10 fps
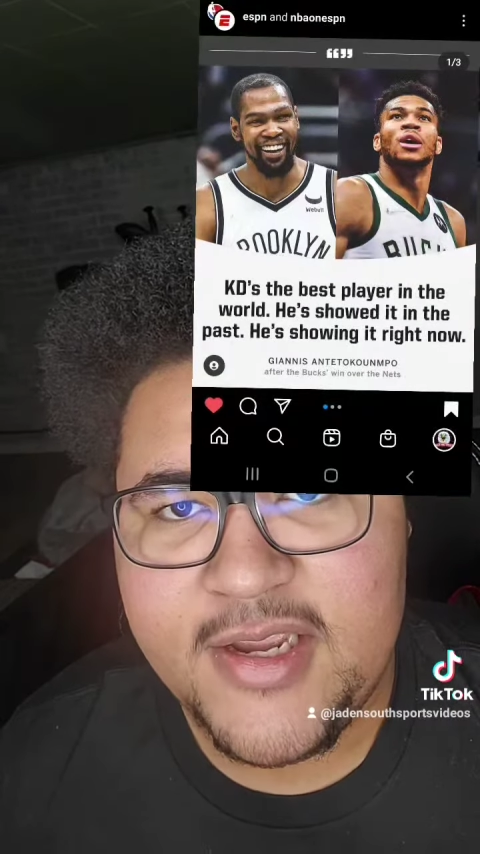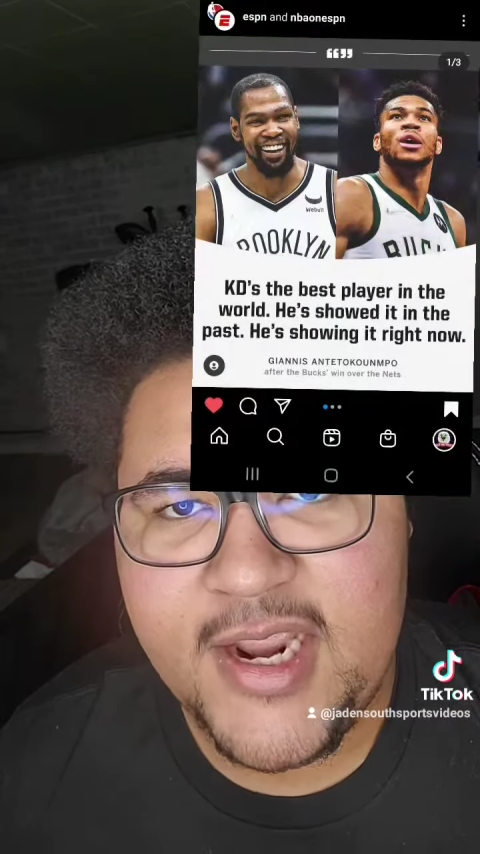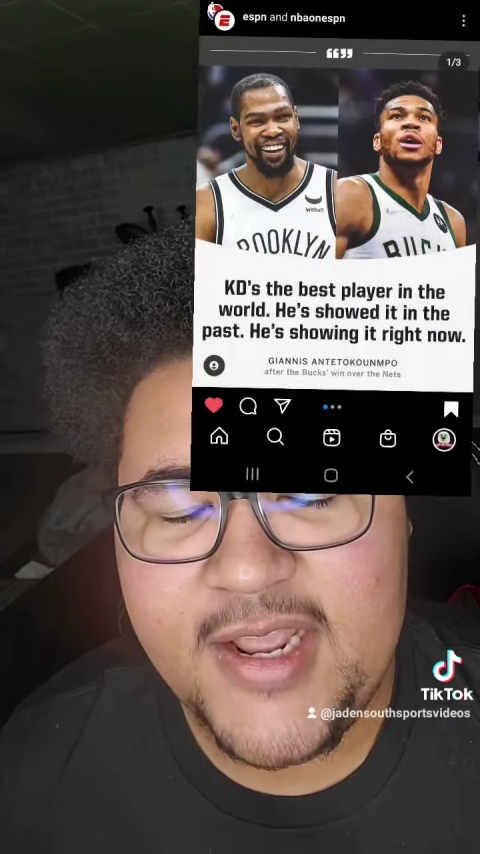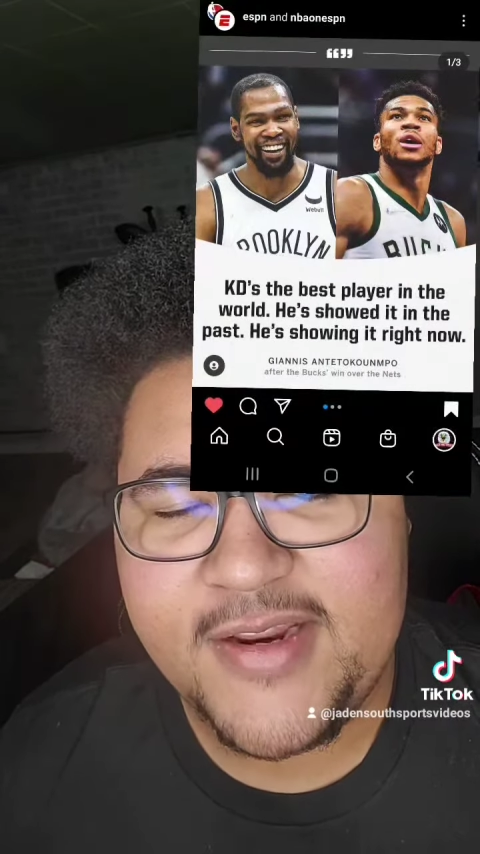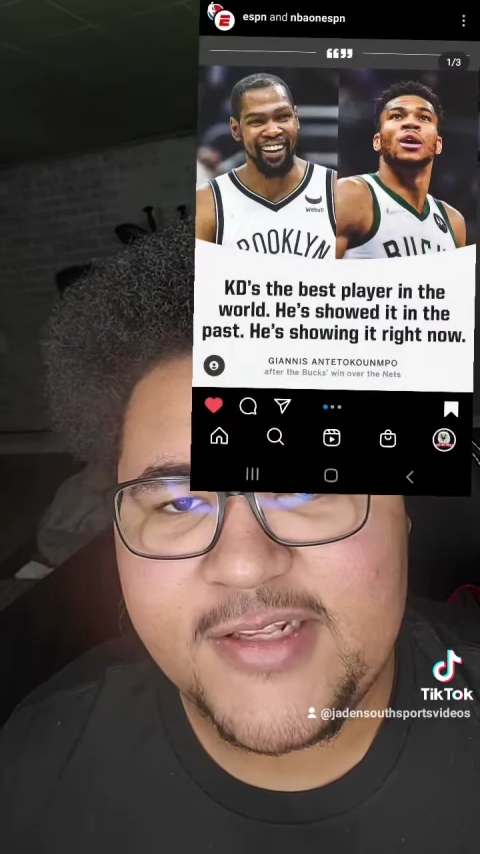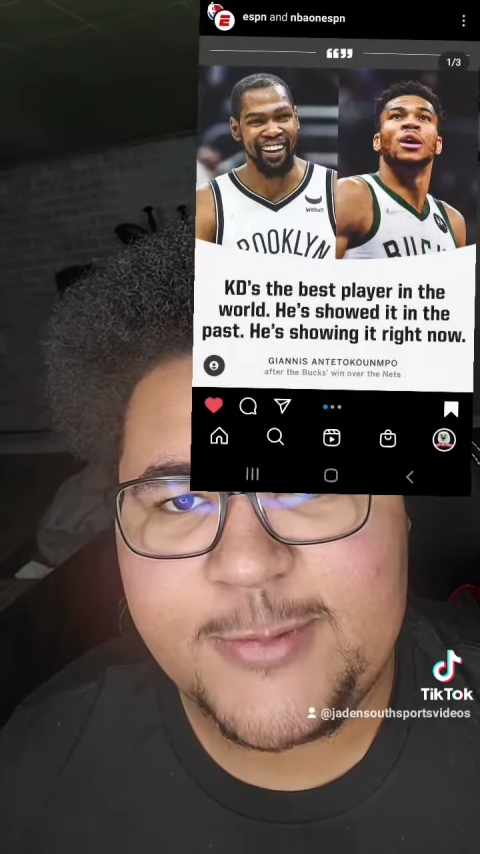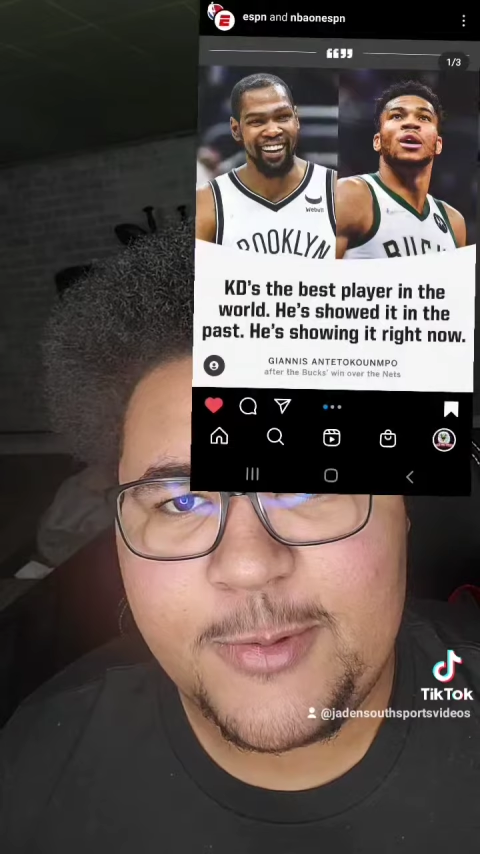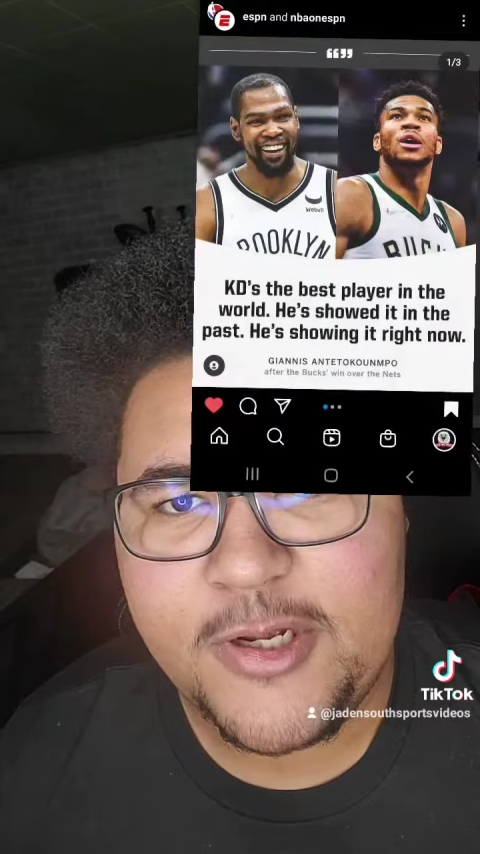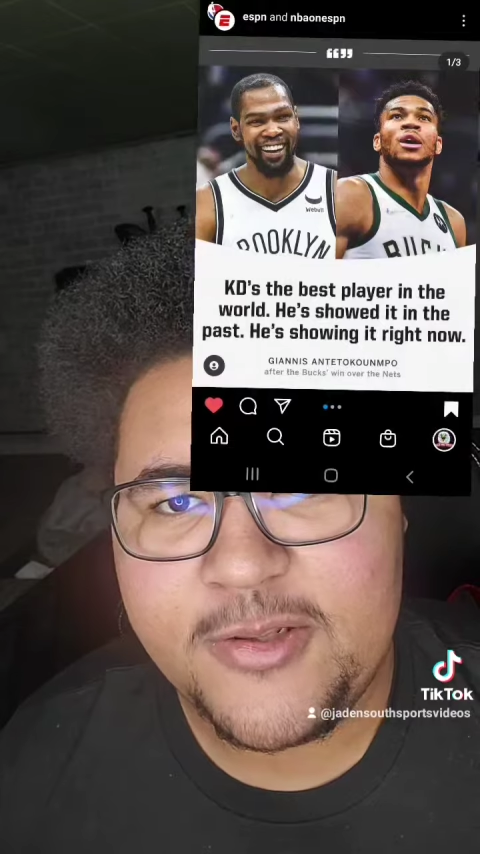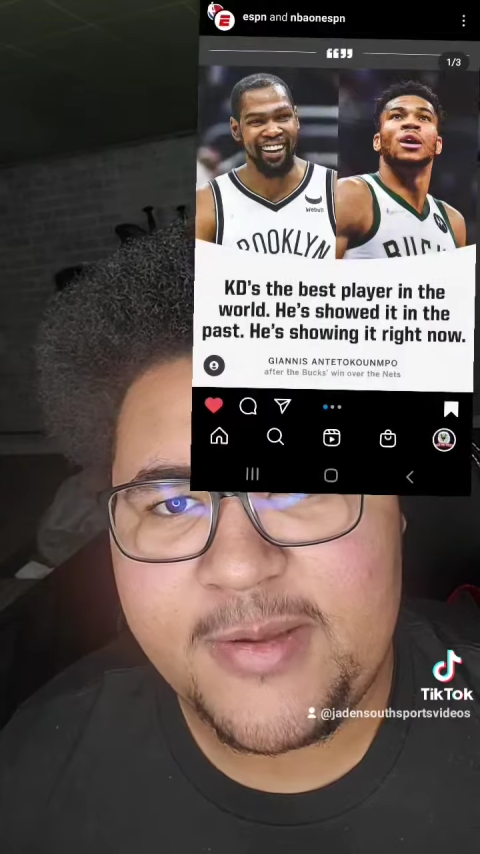And as
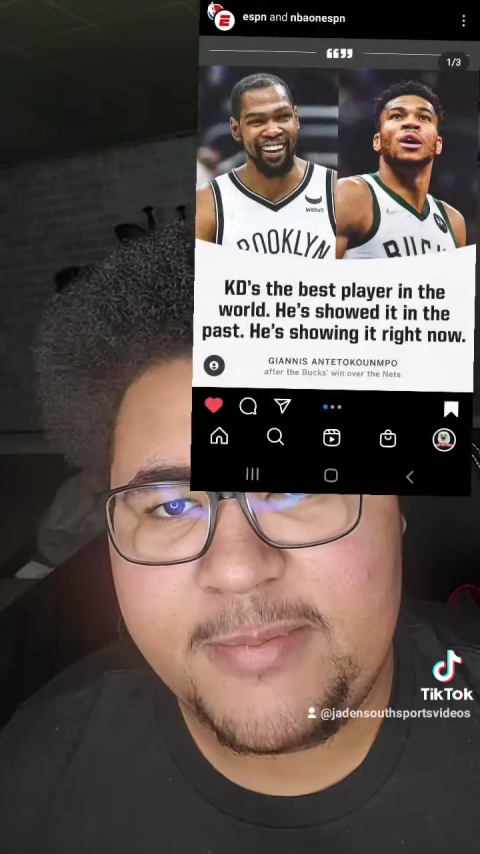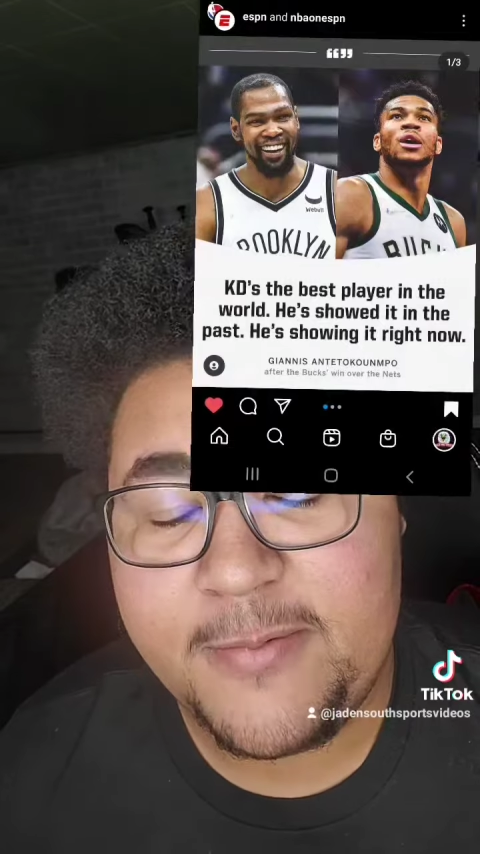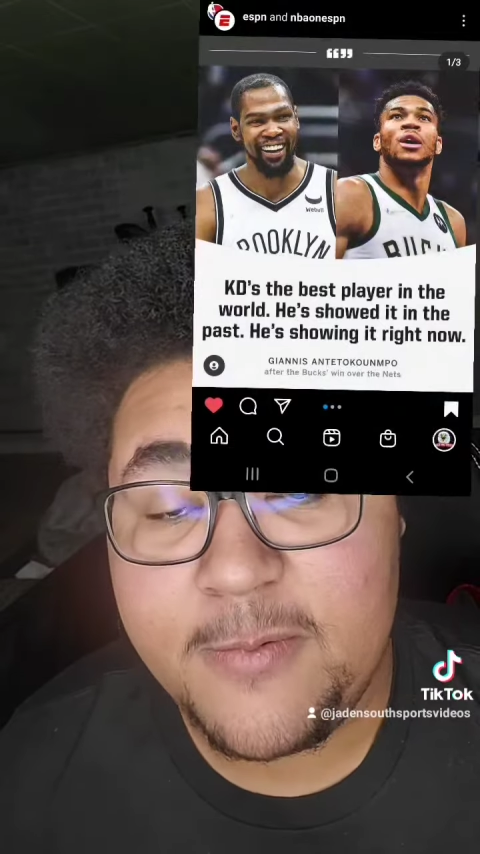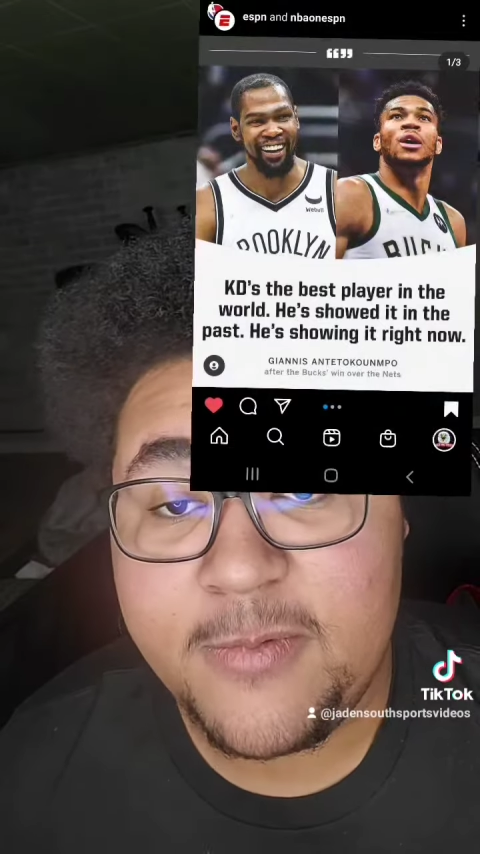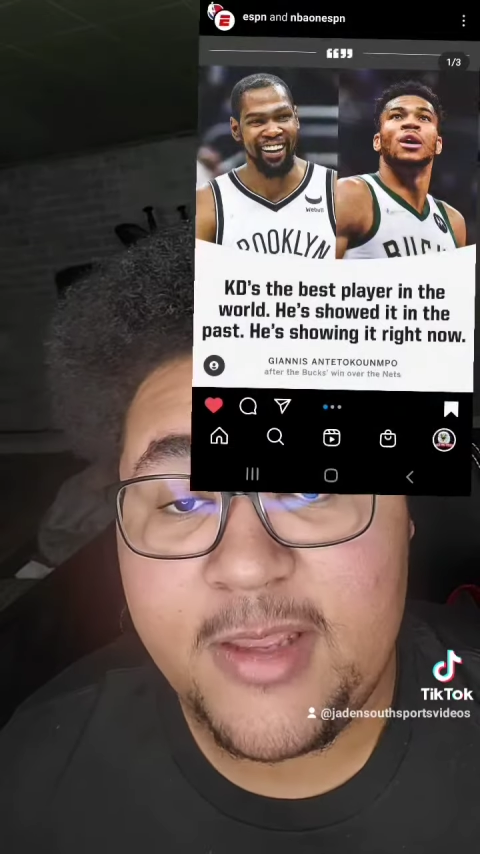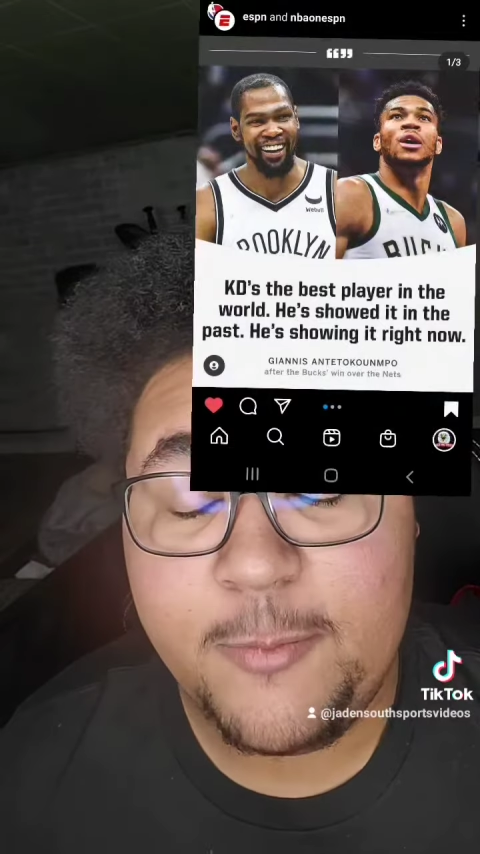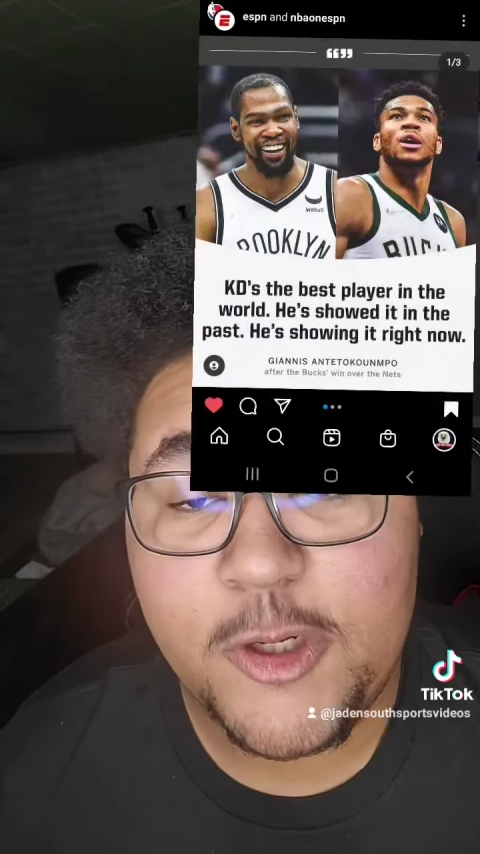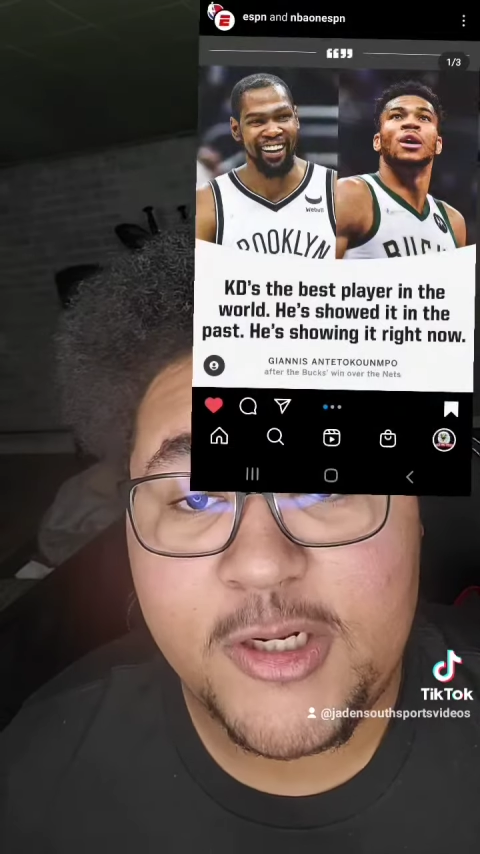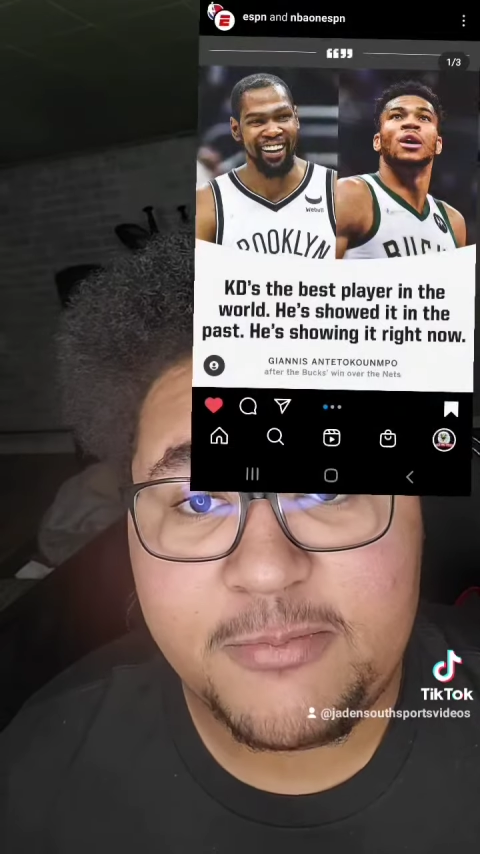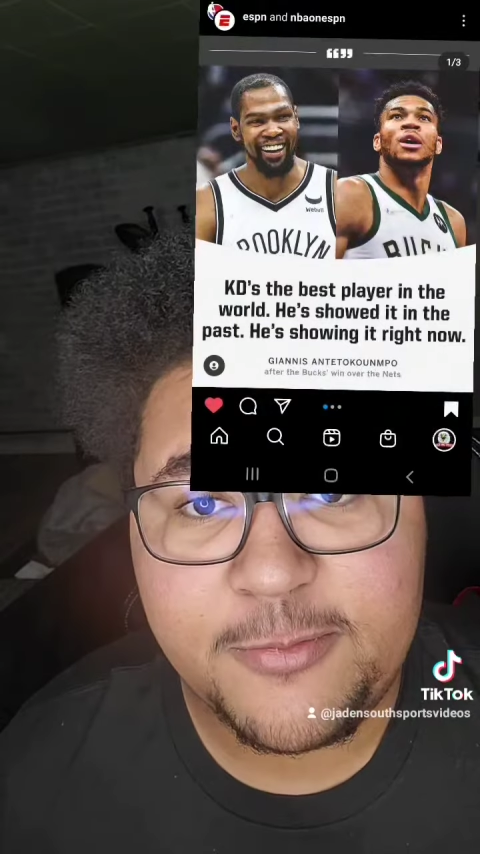well, they they
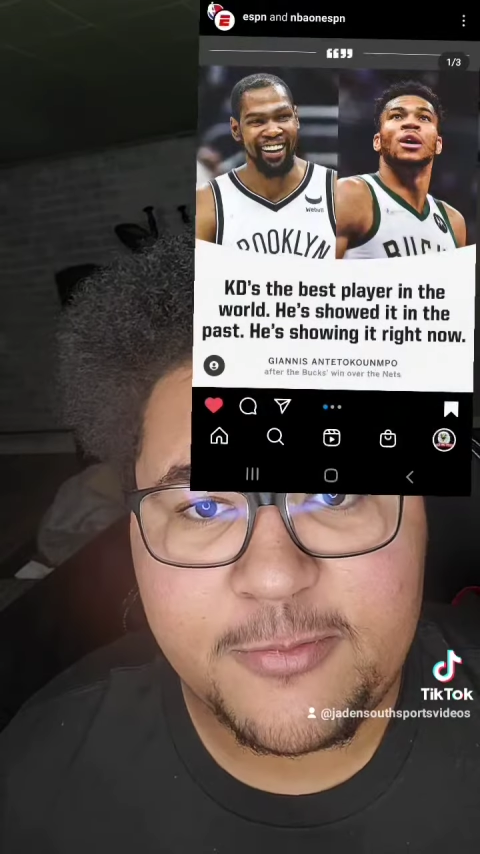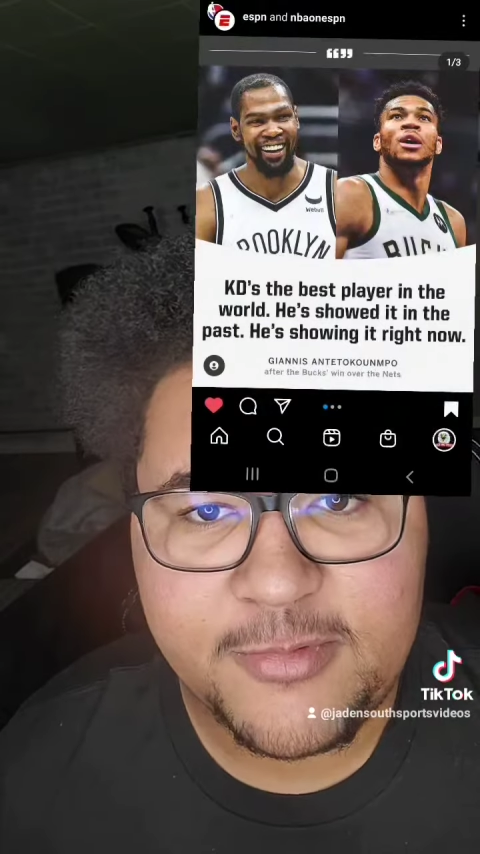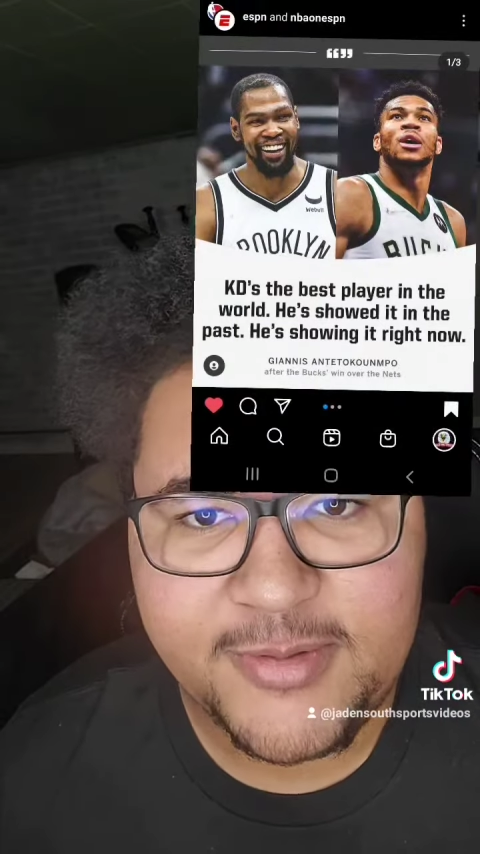won.